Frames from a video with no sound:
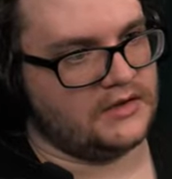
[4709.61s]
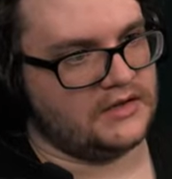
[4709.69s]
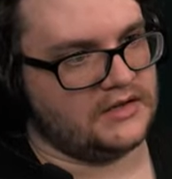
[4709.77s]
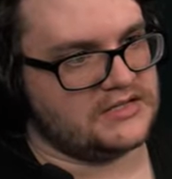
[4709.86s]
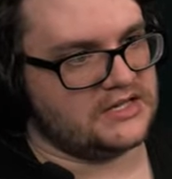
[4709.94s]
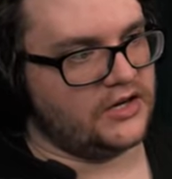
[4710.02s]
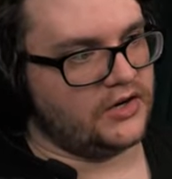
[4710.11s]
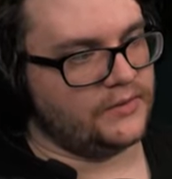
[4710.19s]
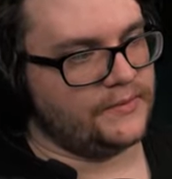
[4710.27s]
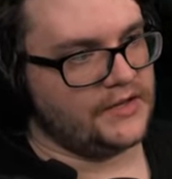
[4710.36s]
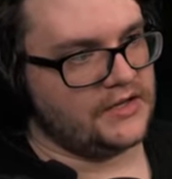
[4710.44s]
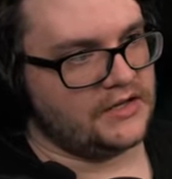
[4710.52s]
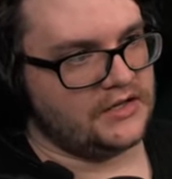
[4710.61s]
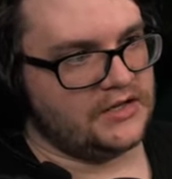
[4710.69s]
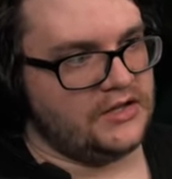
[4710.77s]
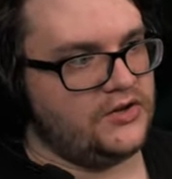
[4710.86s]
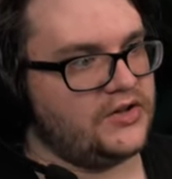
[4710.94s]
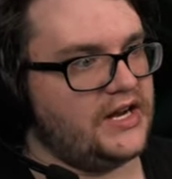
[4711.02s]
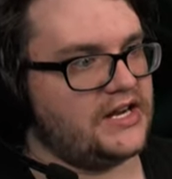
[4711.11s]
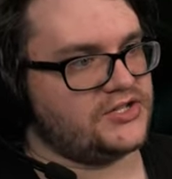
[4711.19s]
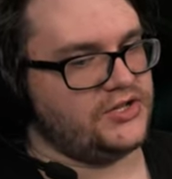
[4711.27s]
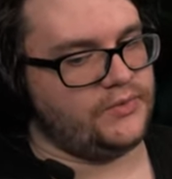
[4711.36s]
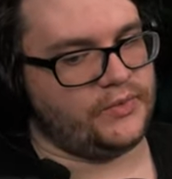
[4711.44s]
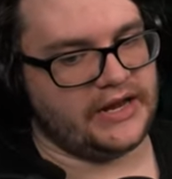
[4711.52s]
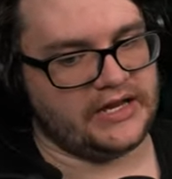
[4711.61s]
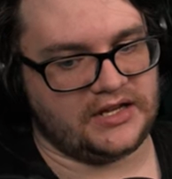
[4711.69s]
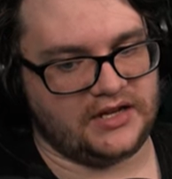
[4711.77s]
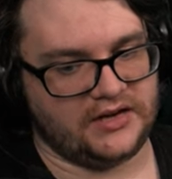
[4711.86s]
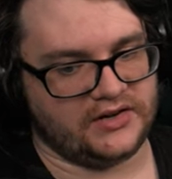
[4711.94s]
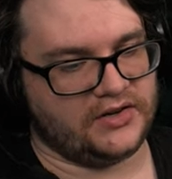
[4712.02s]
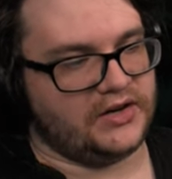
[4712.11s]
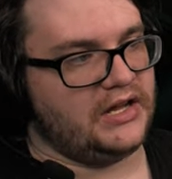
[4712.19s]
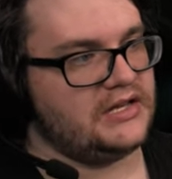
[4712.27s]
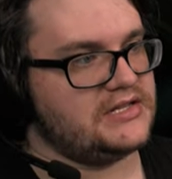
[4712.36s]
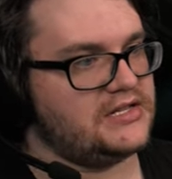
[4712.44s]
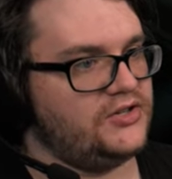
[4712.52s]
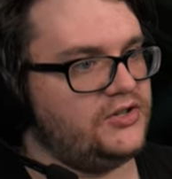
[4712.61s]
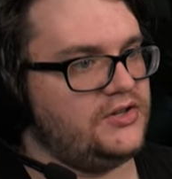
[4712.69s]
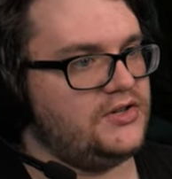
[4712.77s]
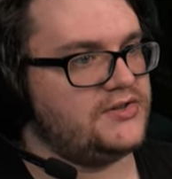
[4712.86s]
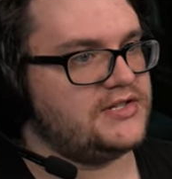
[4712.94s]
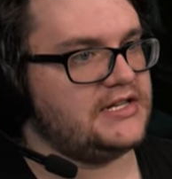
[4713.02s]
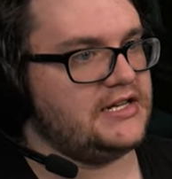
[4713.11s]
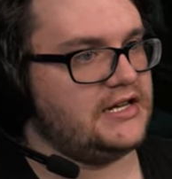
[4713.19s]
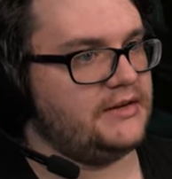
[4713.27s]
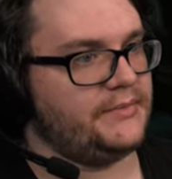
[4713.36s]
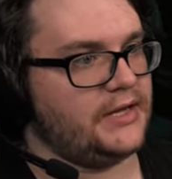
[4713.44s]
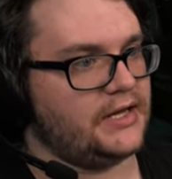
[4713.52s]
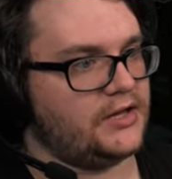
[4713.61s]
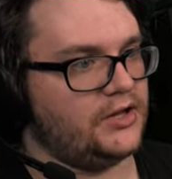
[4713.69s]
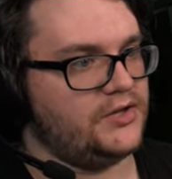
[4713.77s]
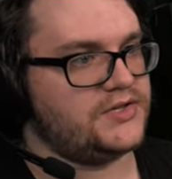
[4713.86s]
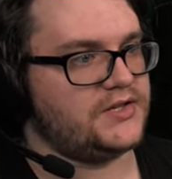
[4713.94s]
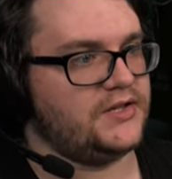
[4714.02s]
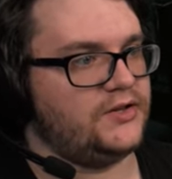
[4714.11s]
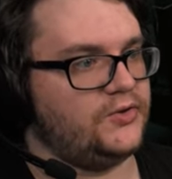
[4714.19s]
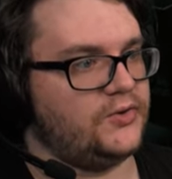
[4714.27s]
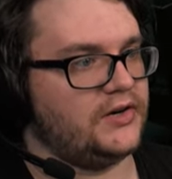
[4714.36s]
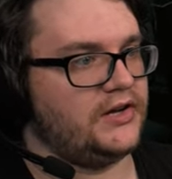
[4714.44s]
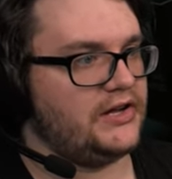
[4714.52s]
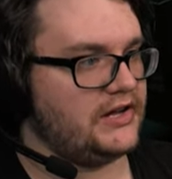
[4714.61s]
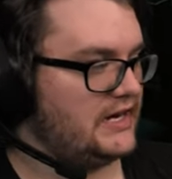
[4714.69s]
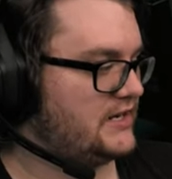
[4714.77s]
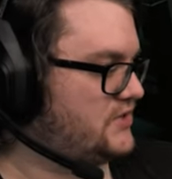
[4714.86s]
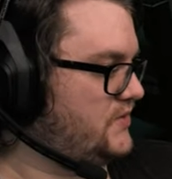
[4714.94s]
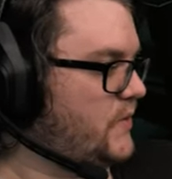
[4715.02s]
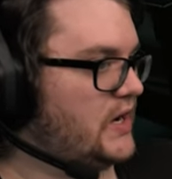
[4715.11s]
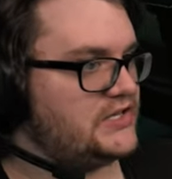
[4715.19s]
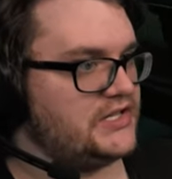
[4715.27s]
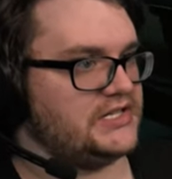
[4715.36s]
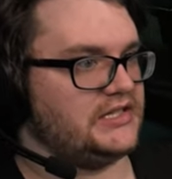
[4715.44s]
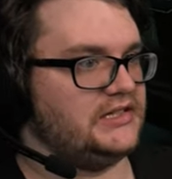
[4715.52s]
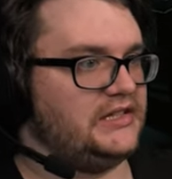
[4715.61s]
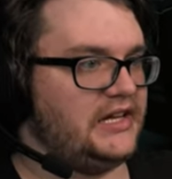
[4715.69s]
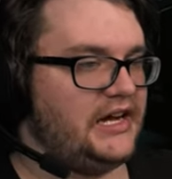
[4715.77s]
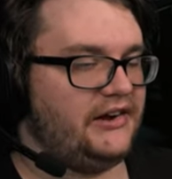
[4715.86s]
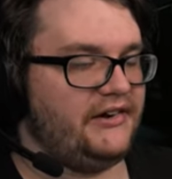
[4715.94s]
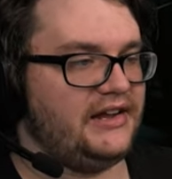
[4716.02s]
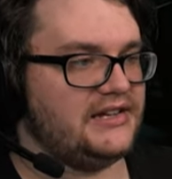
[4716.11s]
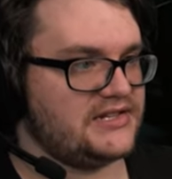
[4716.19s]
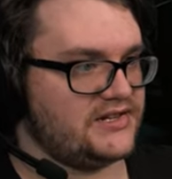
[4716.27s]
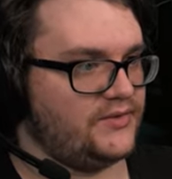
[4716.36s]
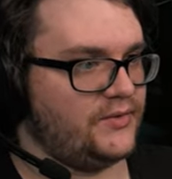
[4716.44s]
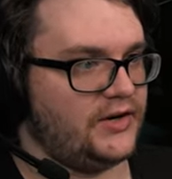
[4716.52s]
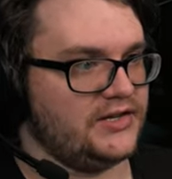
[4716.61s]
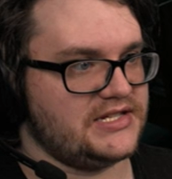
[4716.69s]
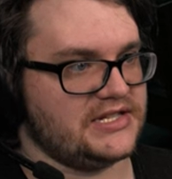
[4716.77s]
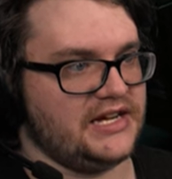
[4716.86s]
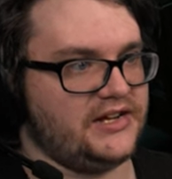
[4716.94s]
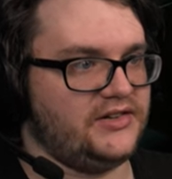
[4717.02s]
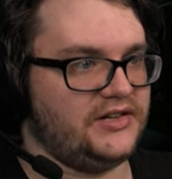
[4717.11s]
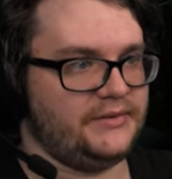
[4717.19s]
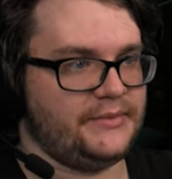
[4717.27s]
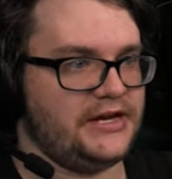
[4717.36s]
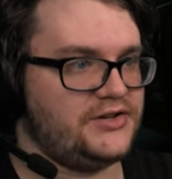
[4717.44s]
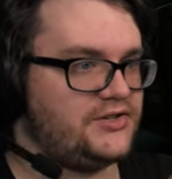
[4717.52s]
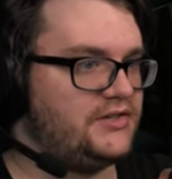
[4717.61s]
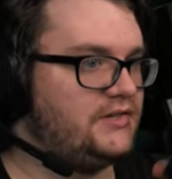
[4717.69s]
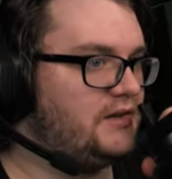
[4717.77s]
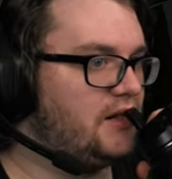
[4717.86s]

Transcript: So you can actually wait here until you see him get close to the door. You can actually watch his hilarious run cycle animation.